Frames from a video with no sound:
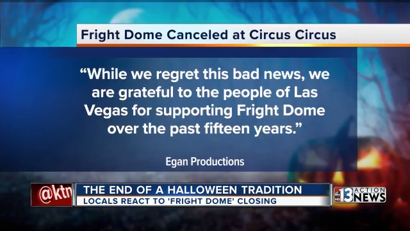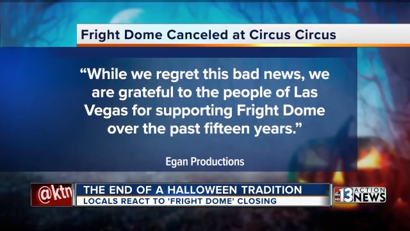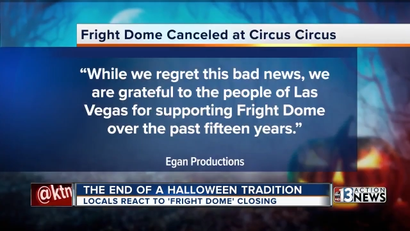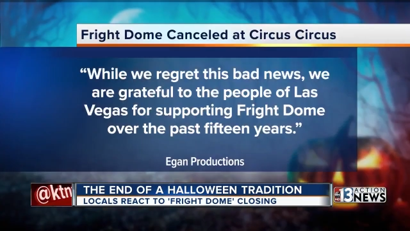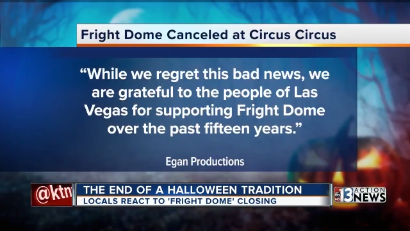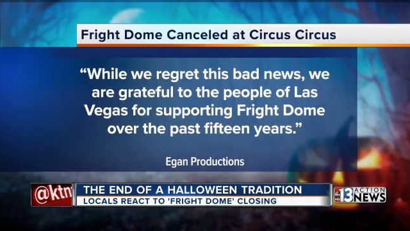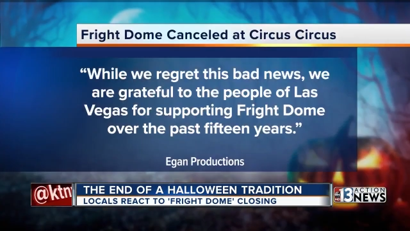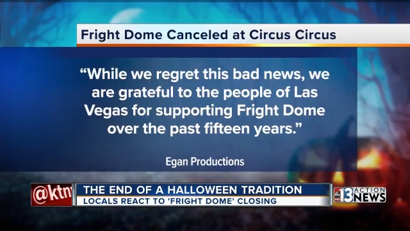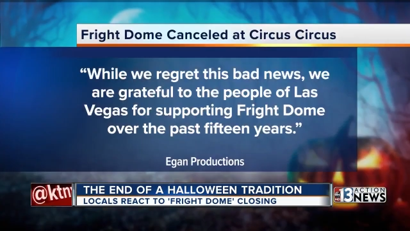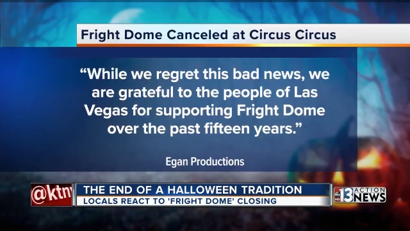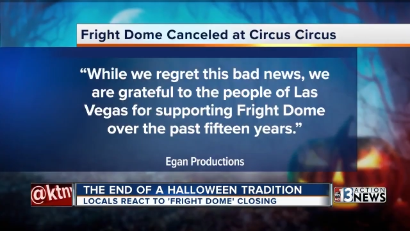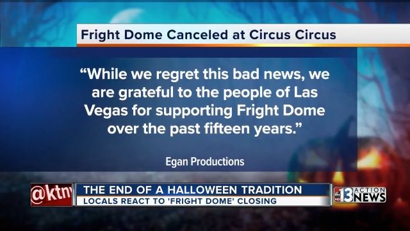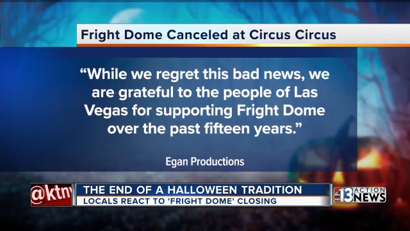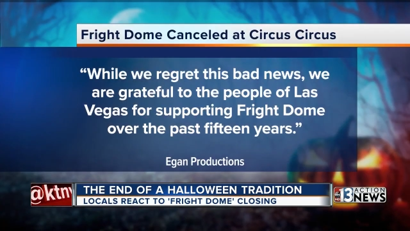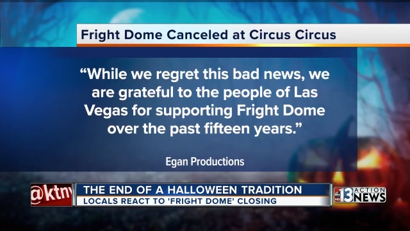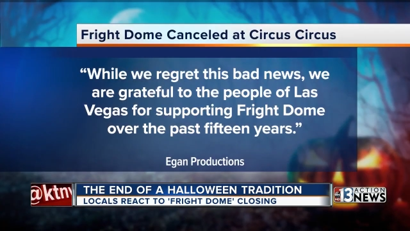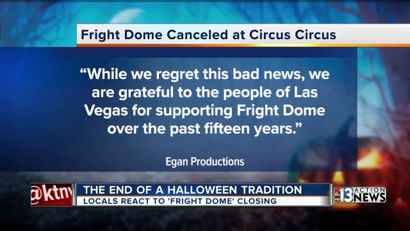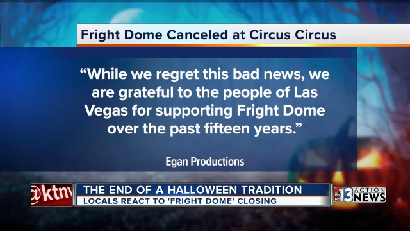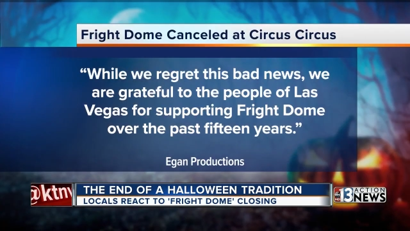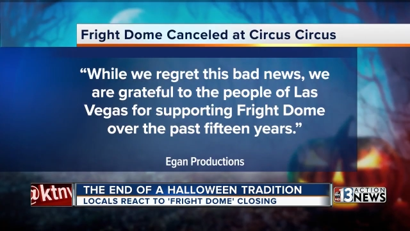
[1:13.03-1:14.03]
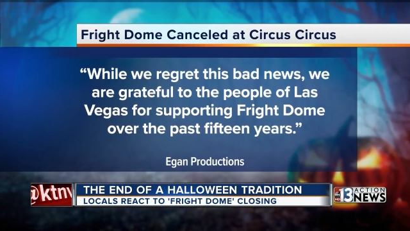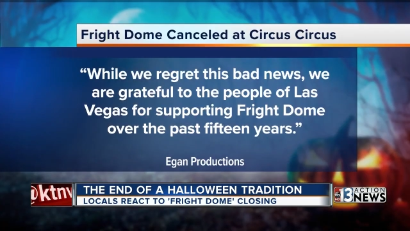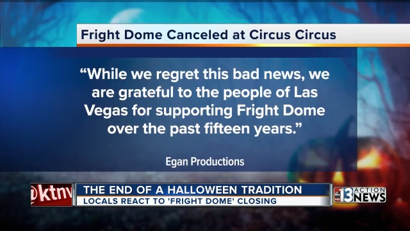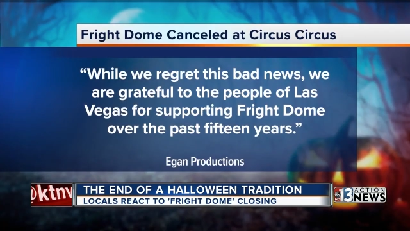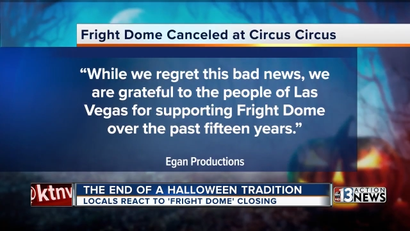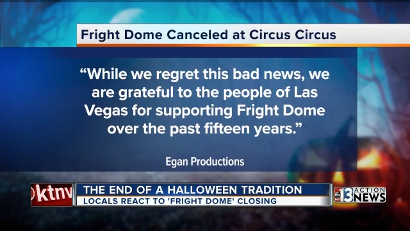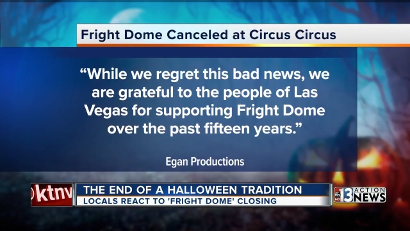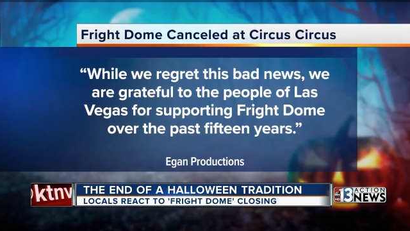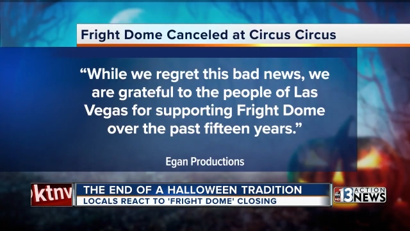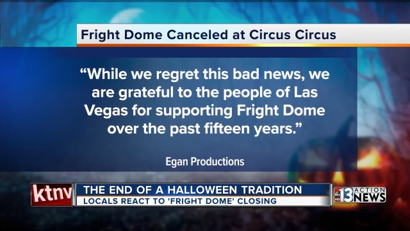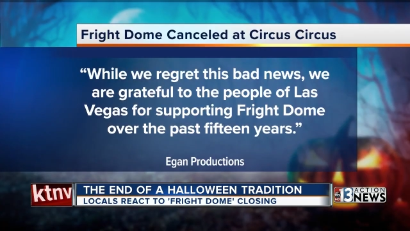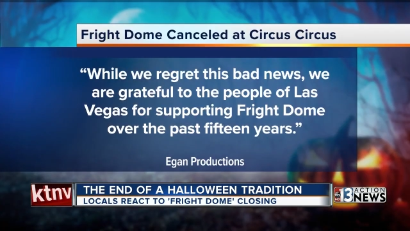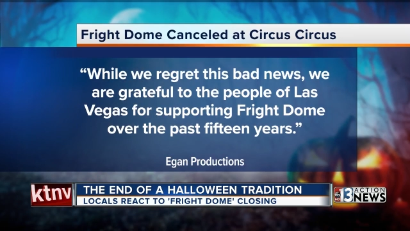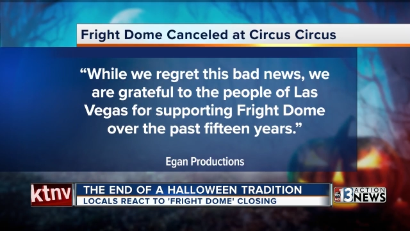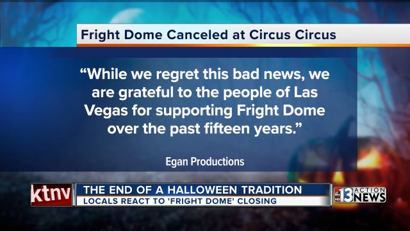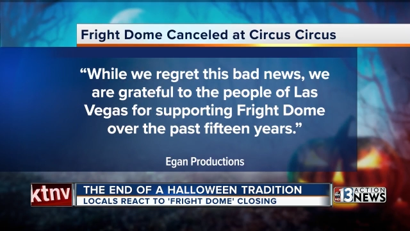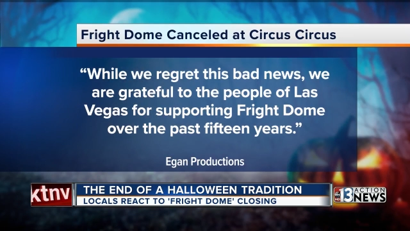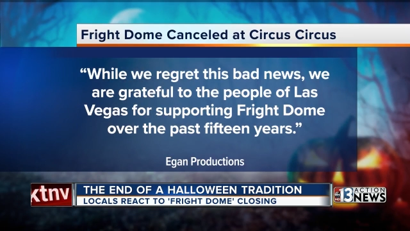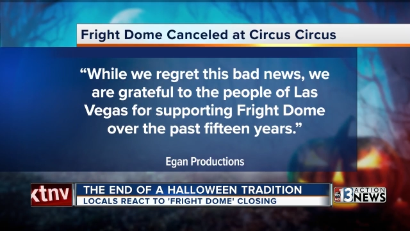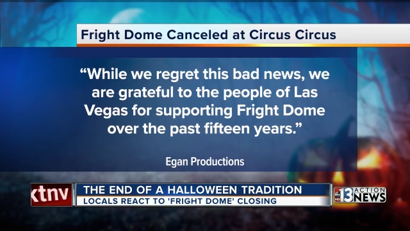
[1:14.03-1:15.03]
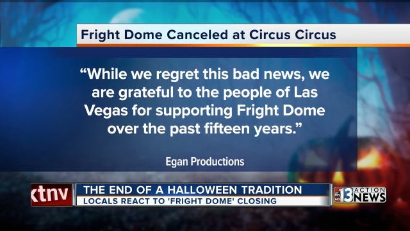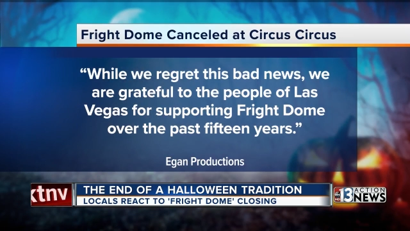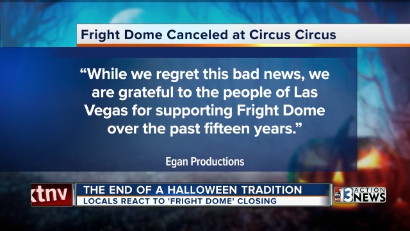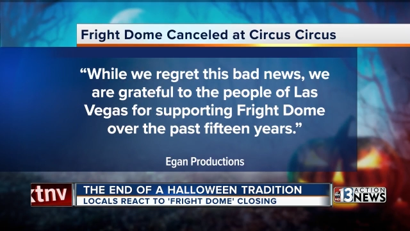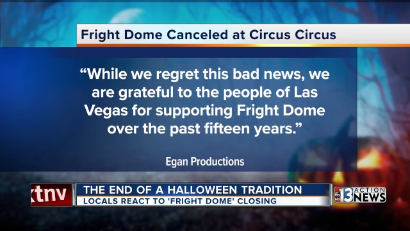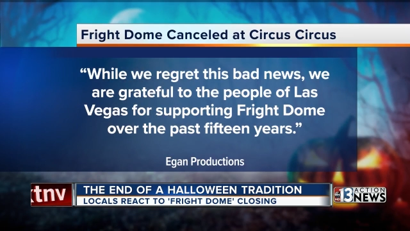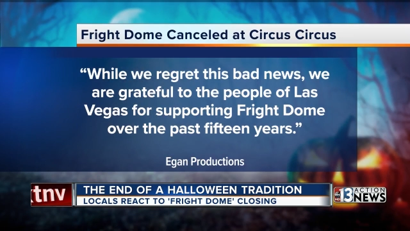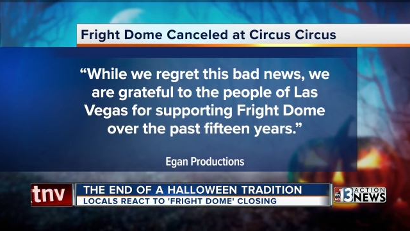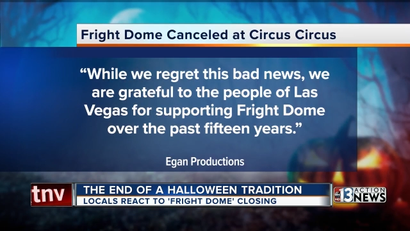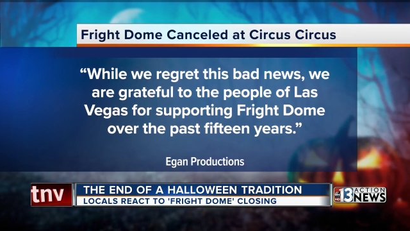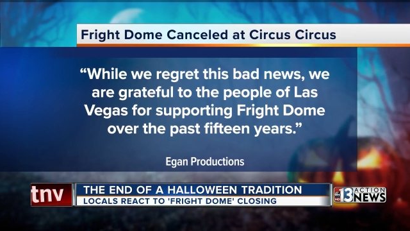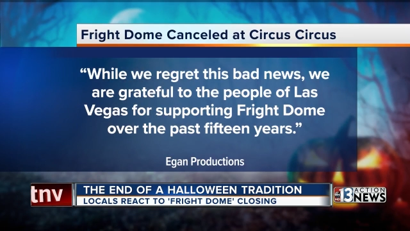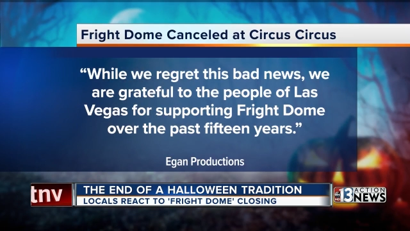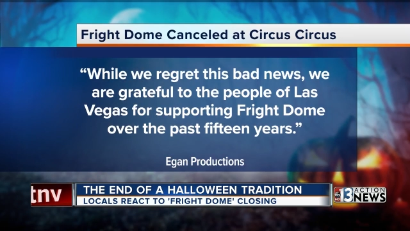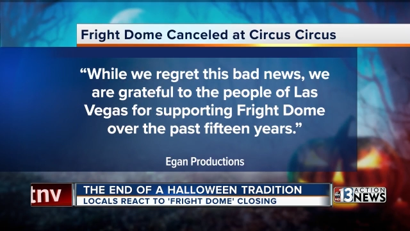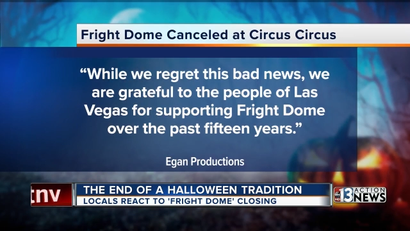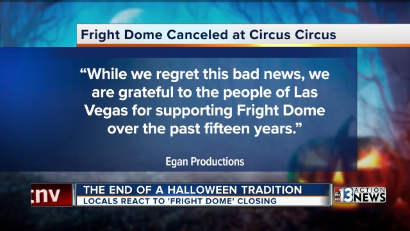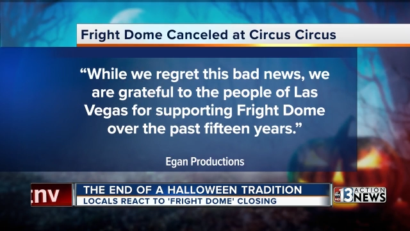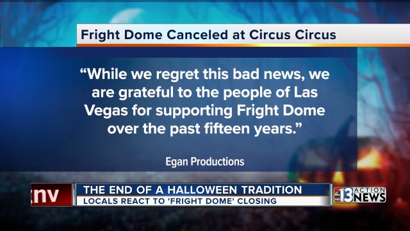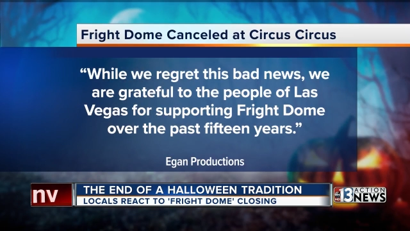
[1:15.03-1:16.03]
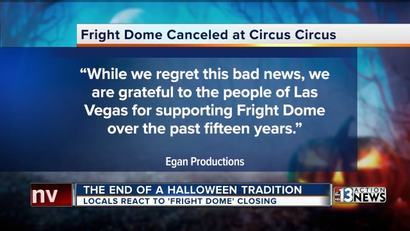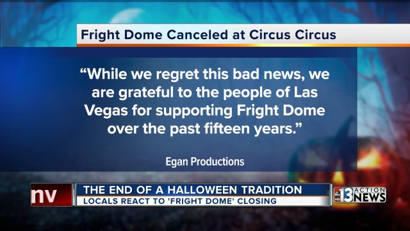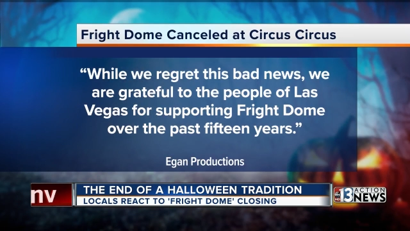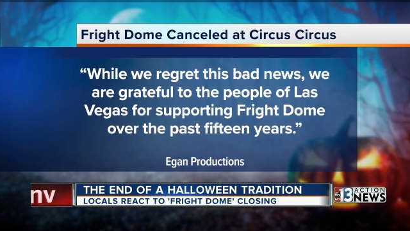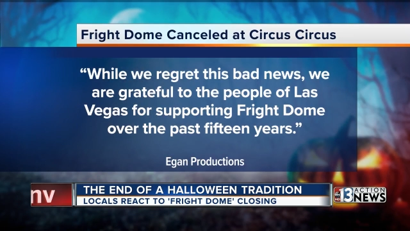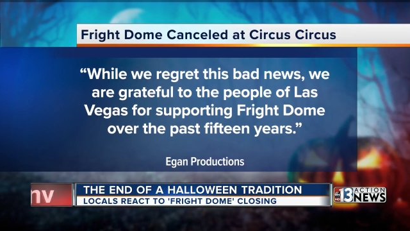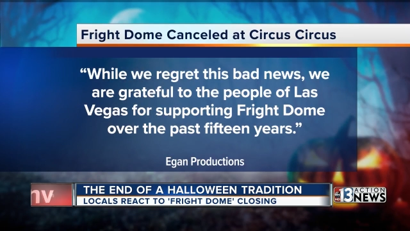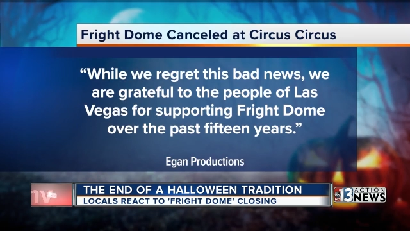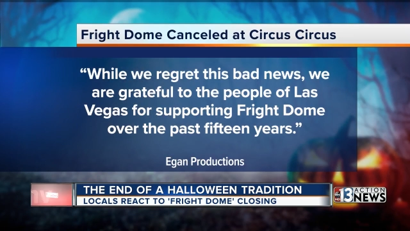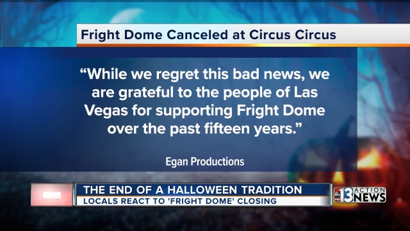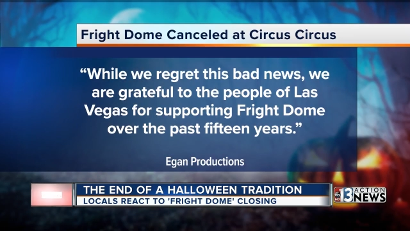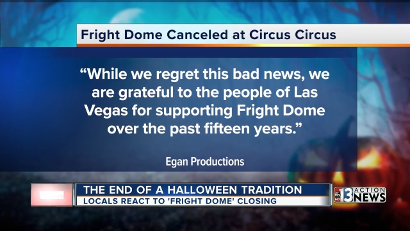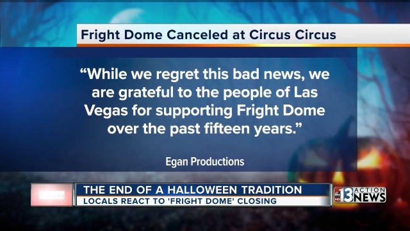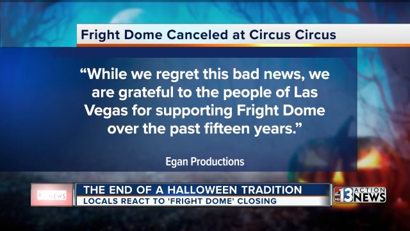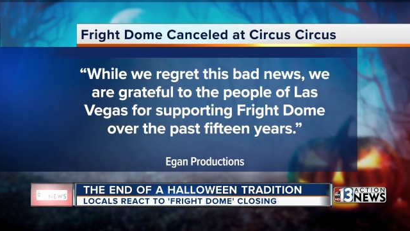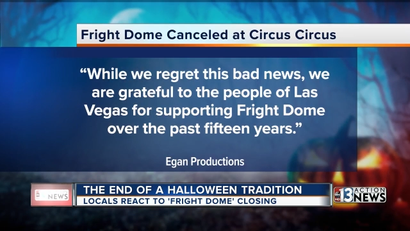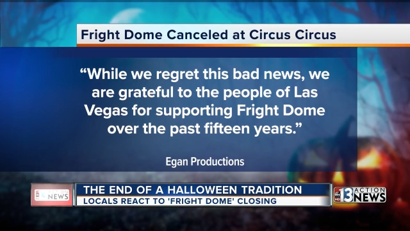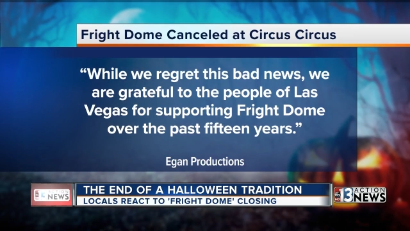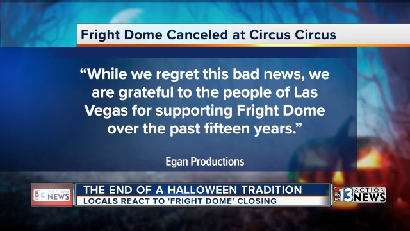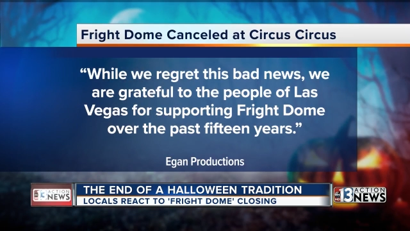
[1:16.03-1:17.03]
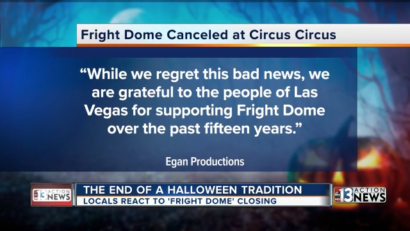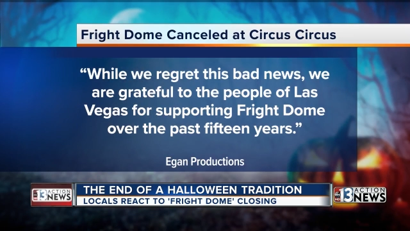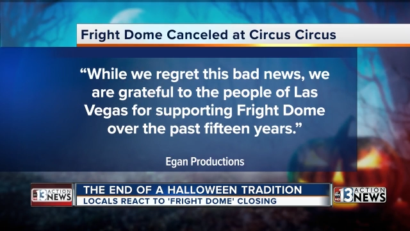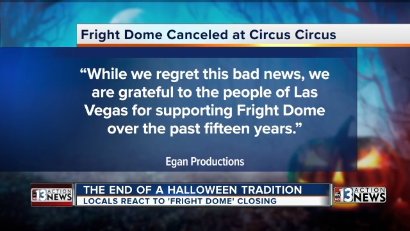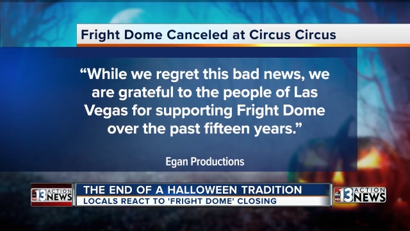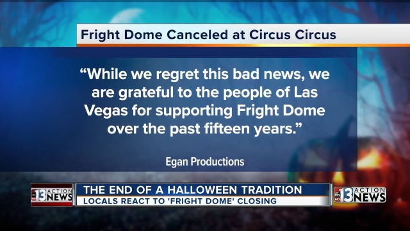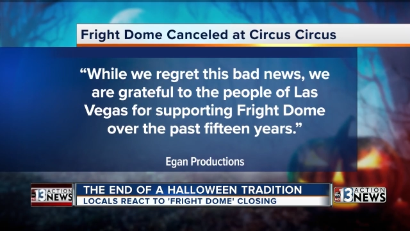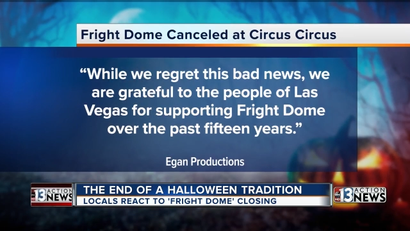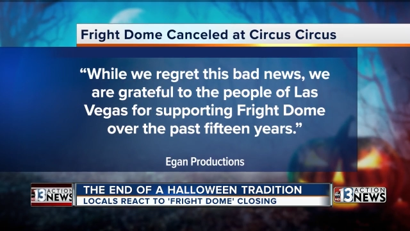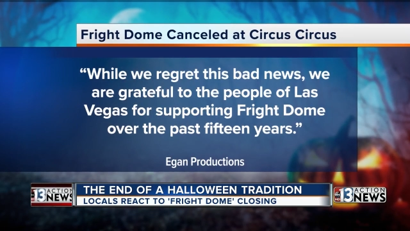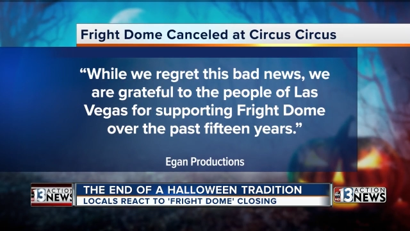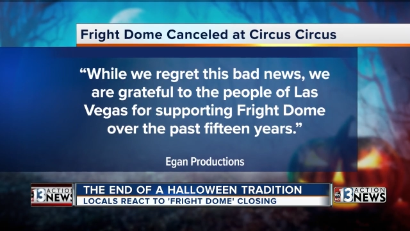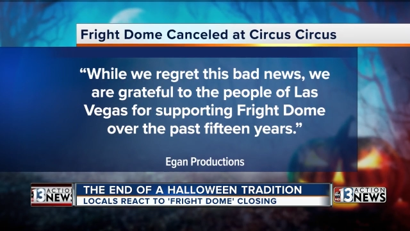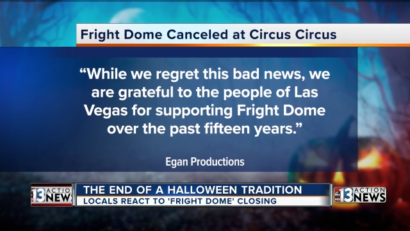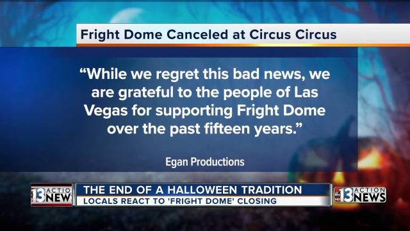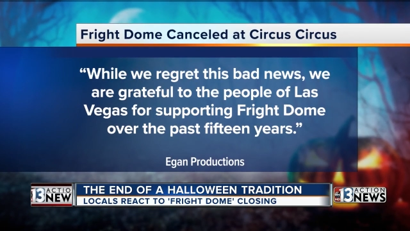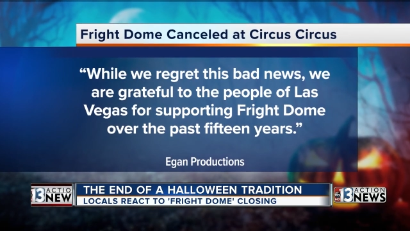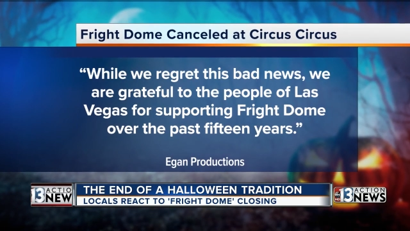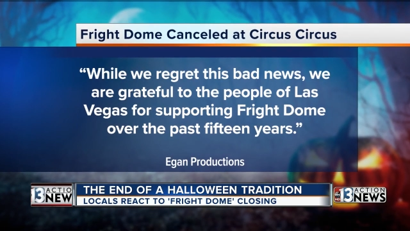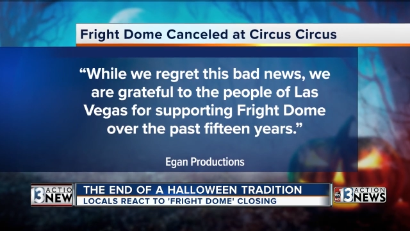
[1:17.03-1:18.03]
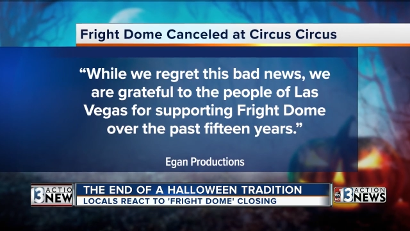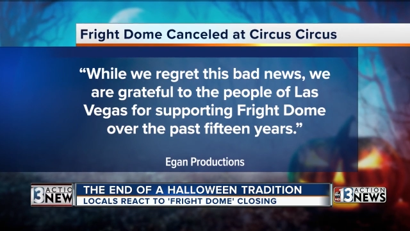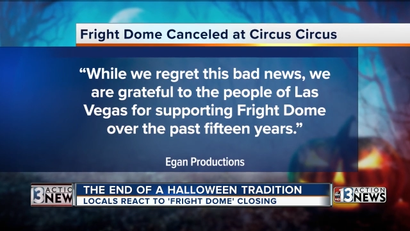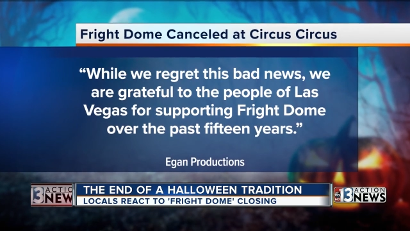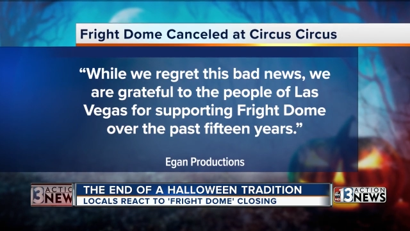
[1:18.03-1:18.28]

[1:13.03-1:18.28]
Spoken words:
Nobody's mouth can be seen.